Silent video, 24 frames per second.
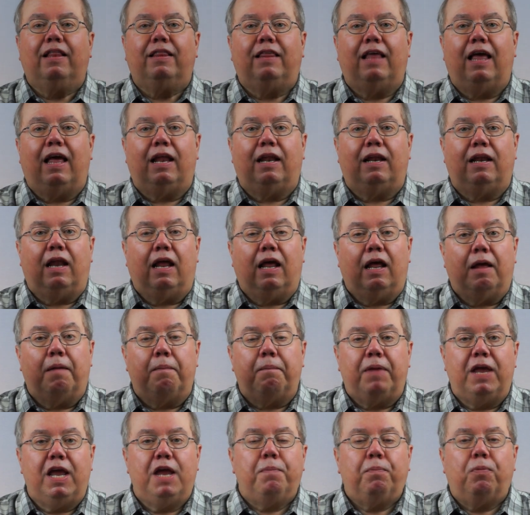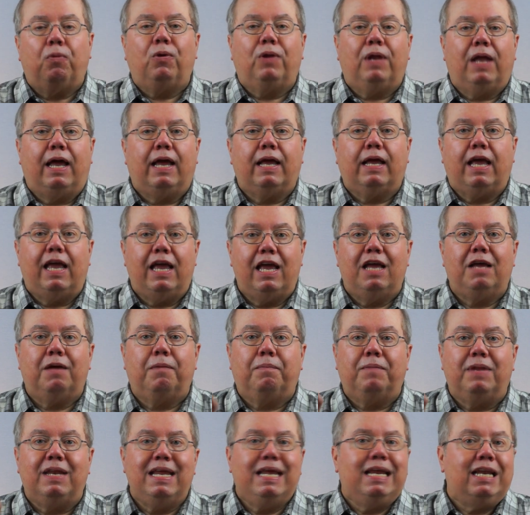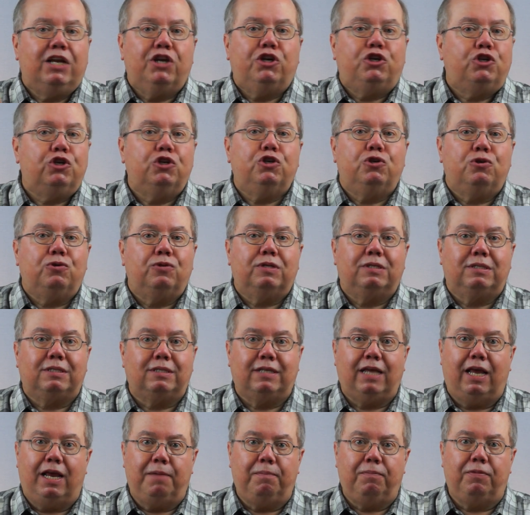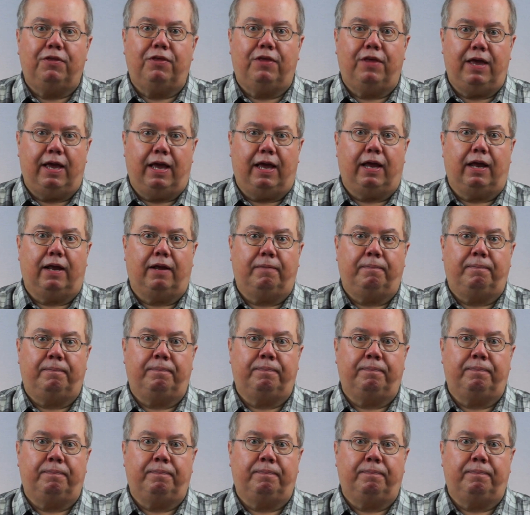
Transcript: then people like him needed to do the same thing.